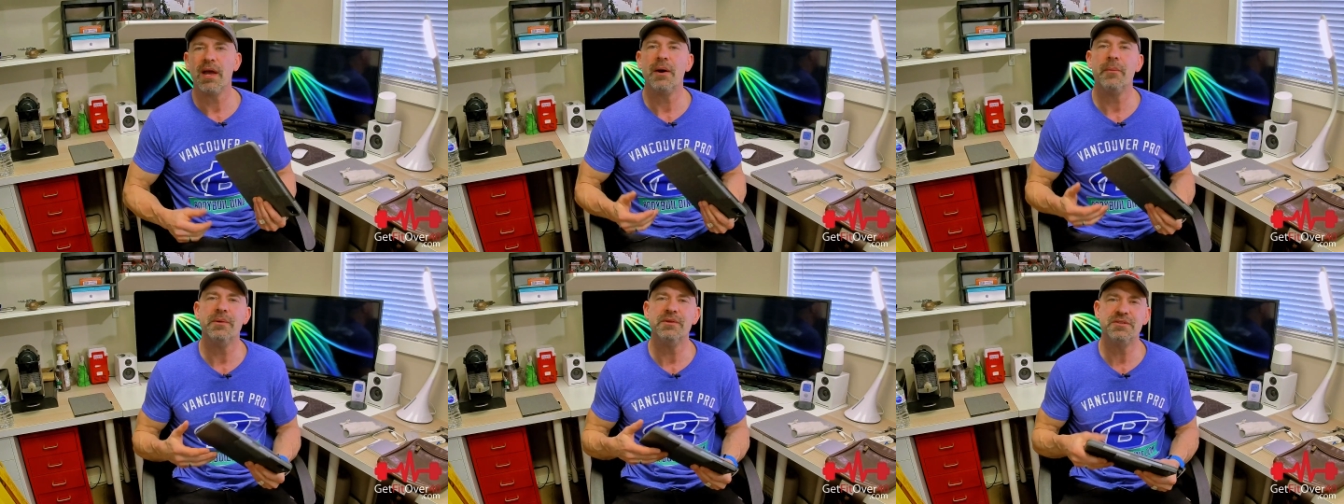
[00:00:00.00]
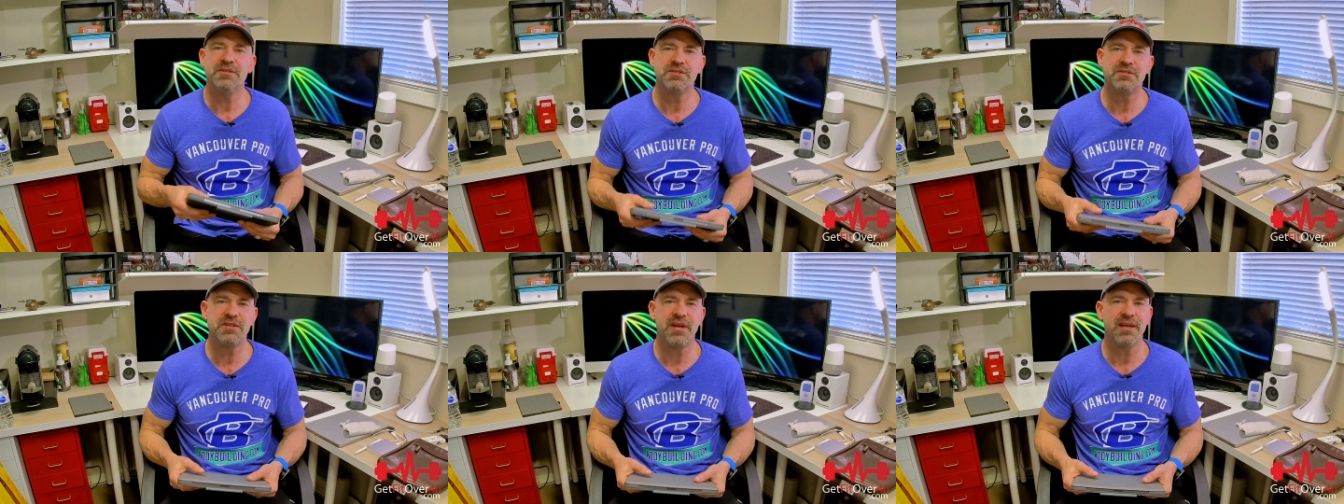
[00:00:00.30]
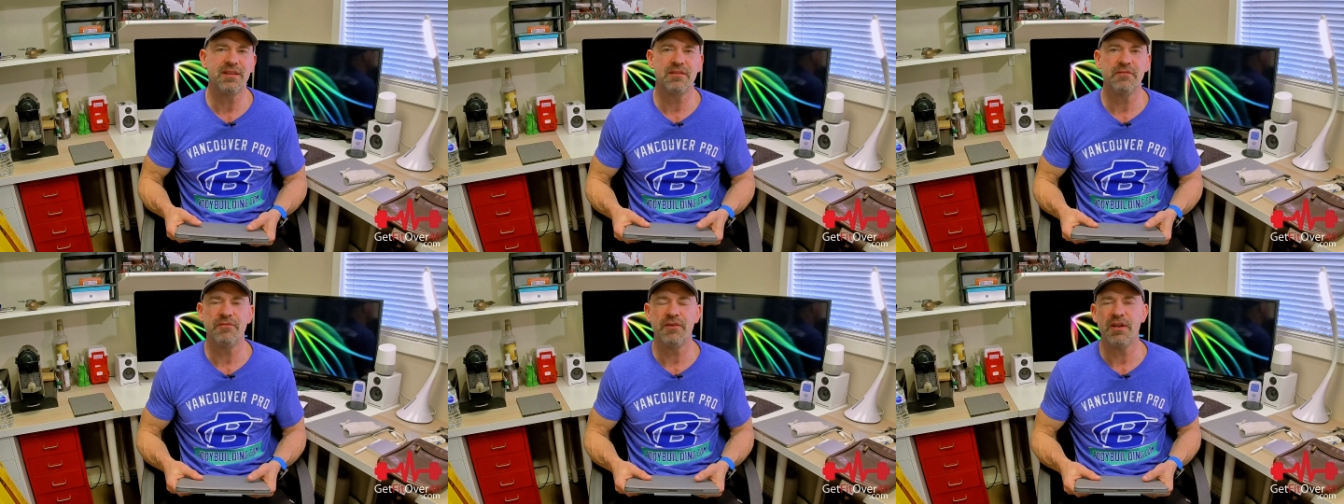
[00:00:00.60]
I would just
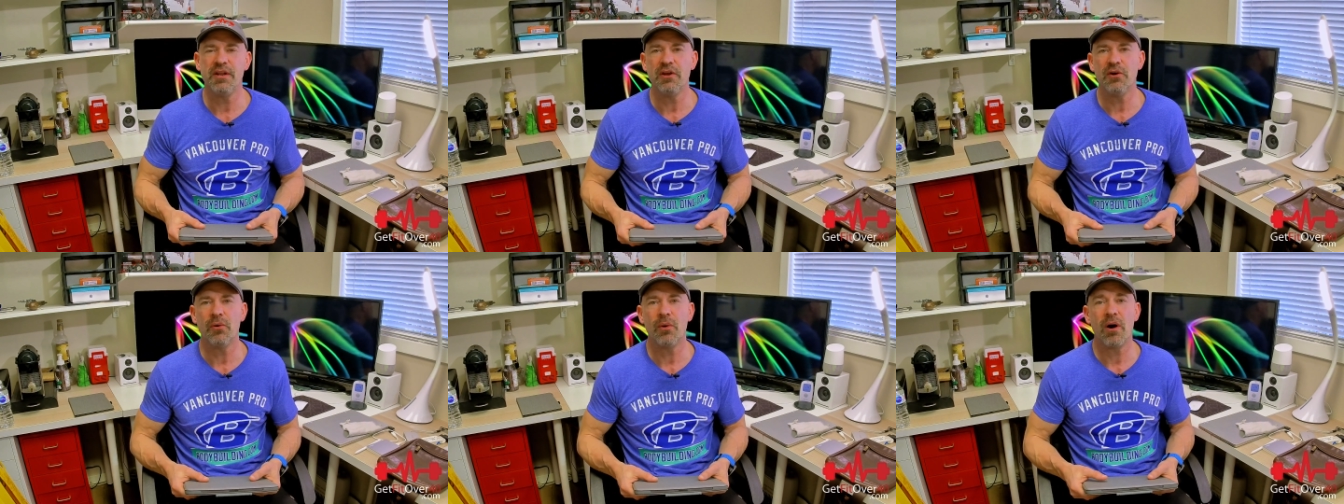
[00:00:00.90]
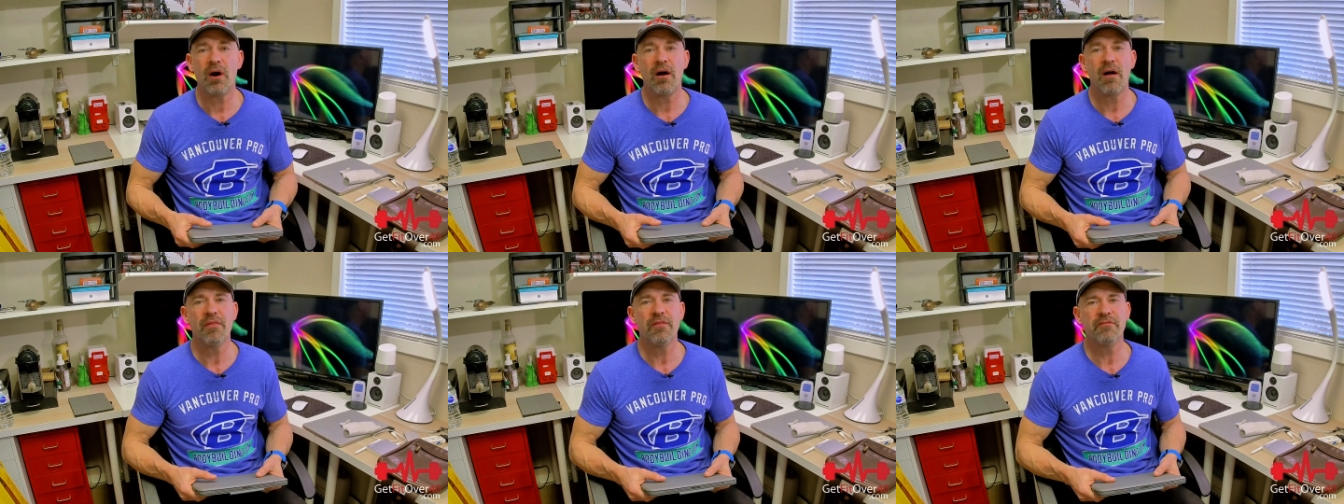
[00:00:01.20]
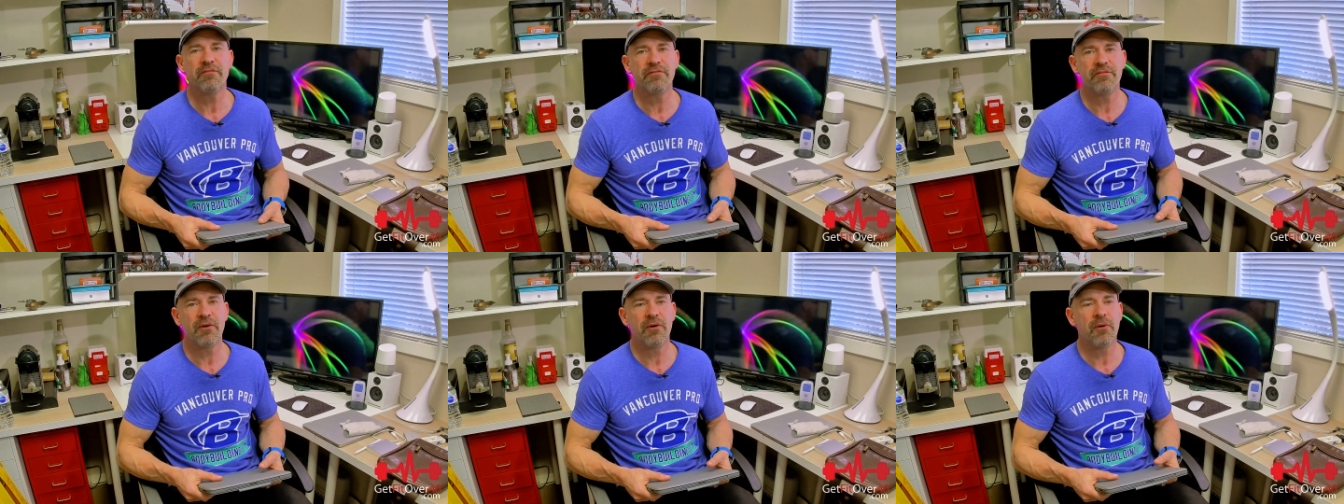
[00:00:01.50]
take the video on the
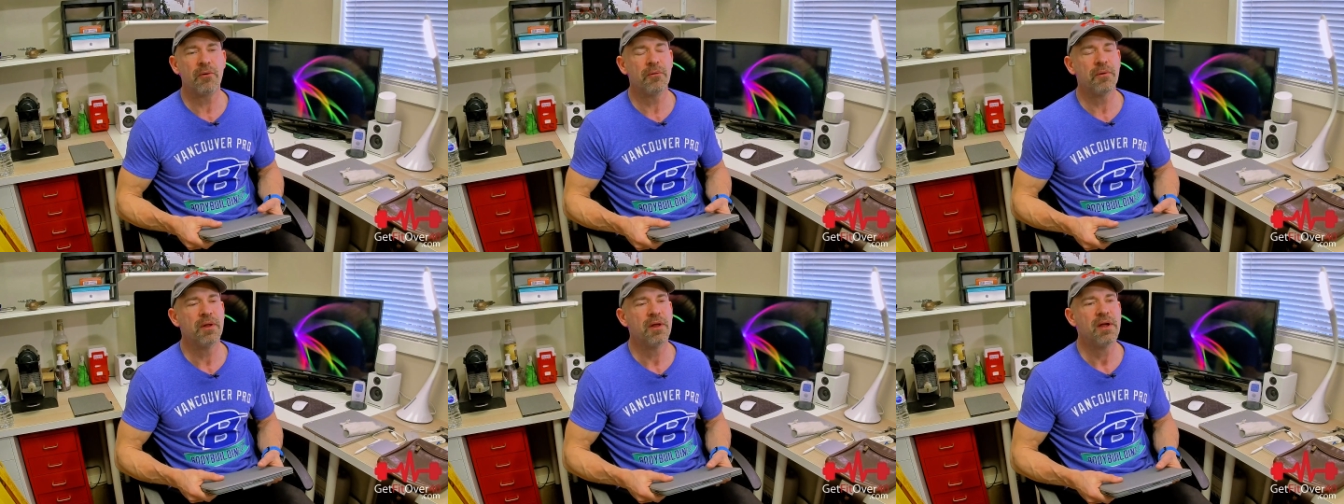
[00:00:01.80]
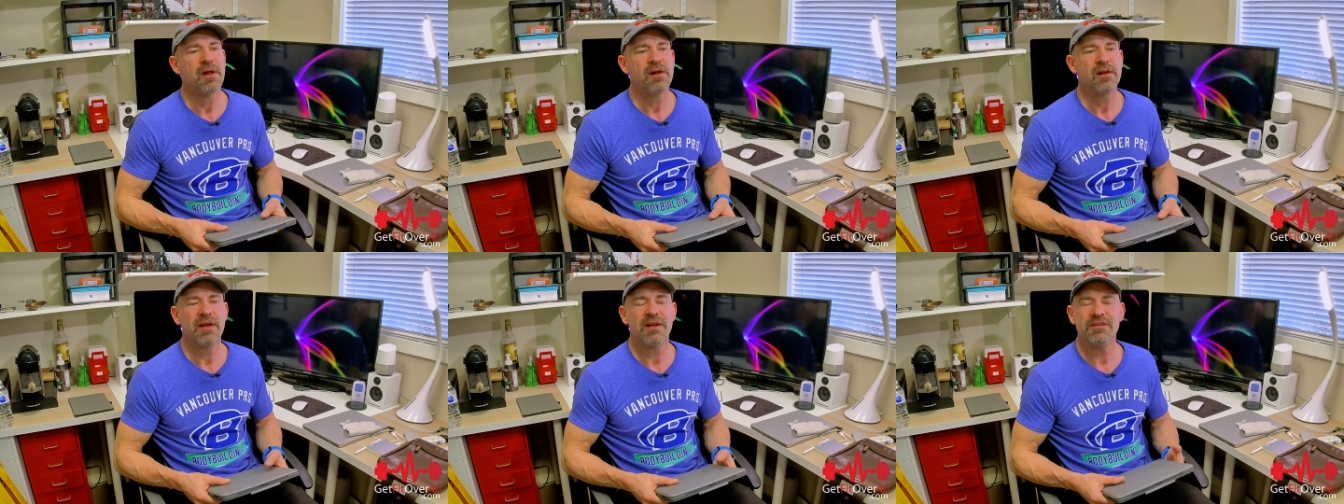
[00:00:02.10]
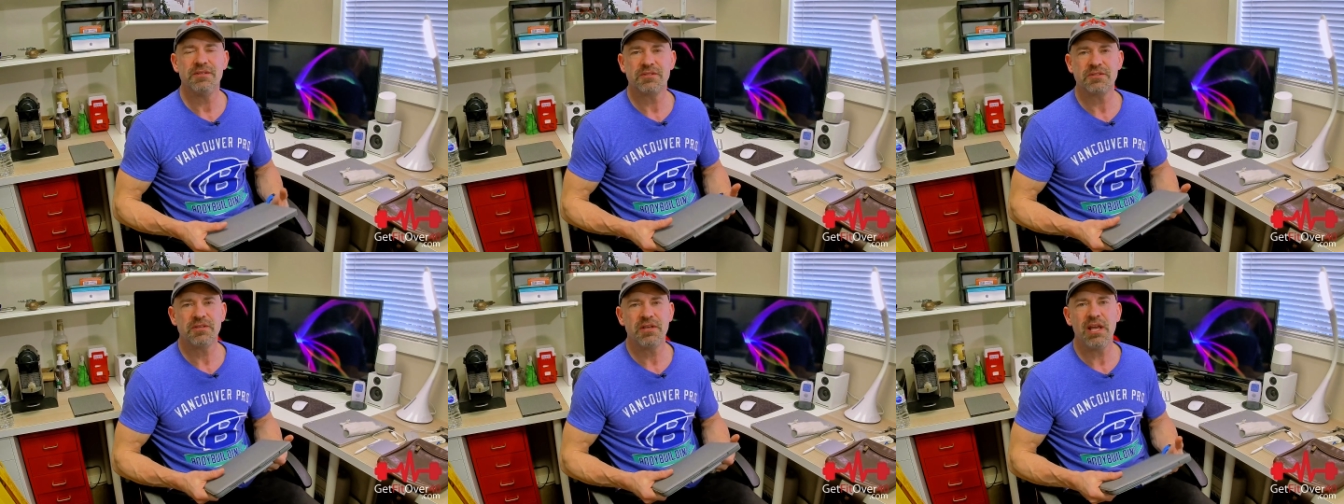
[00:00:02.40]
phone and
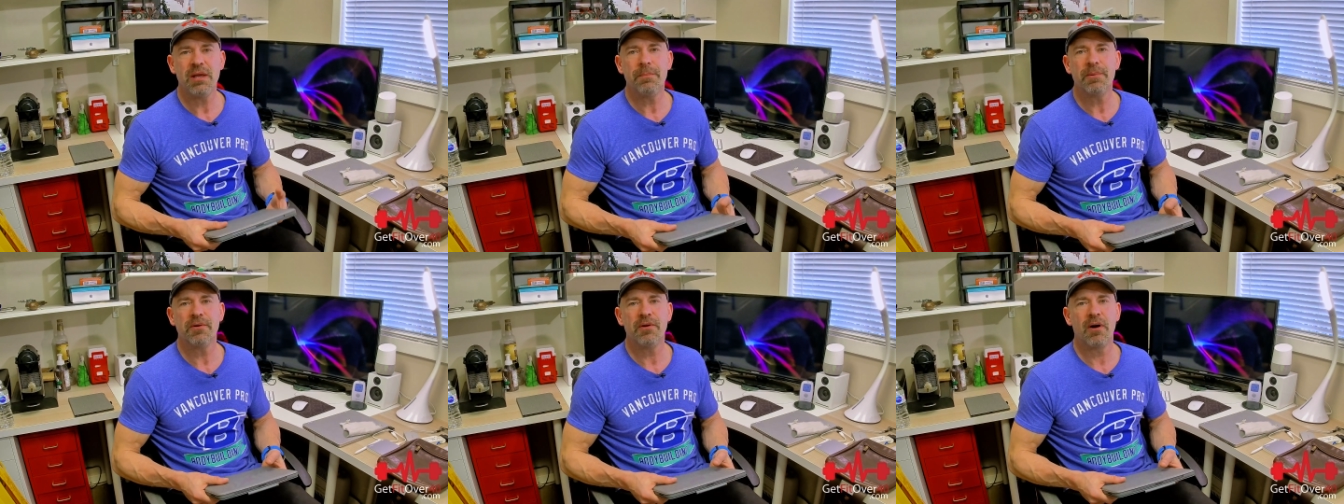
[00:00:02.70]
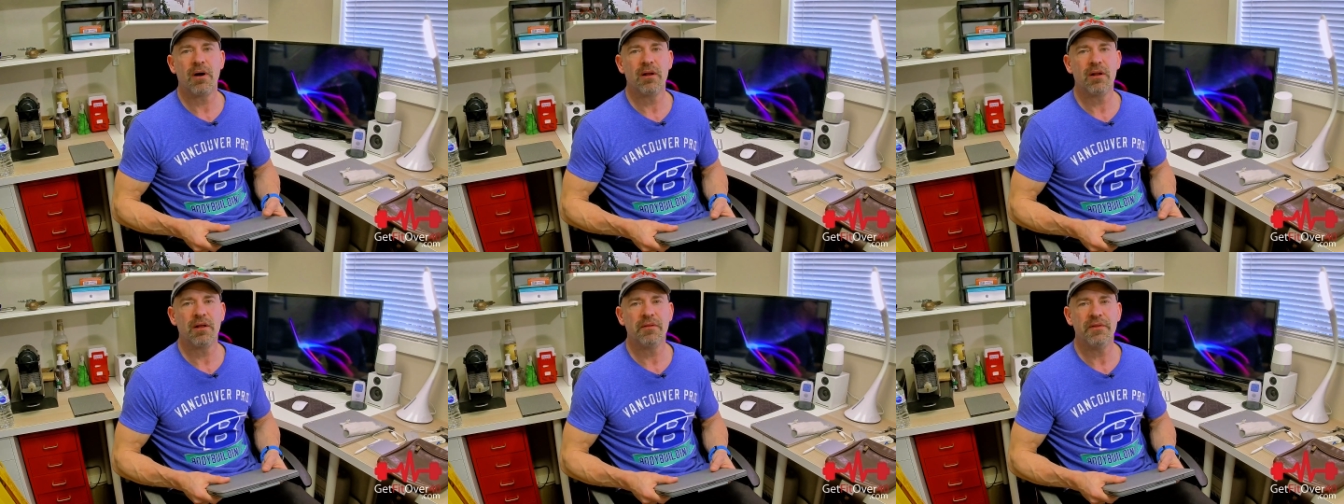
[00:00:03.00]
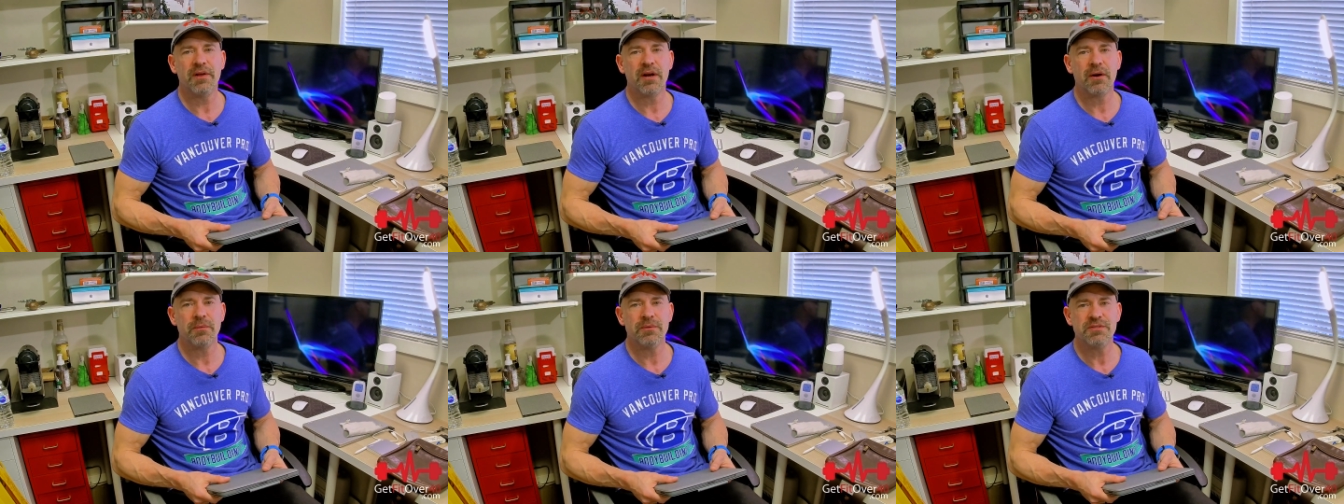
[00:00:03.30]
just keep it all on there.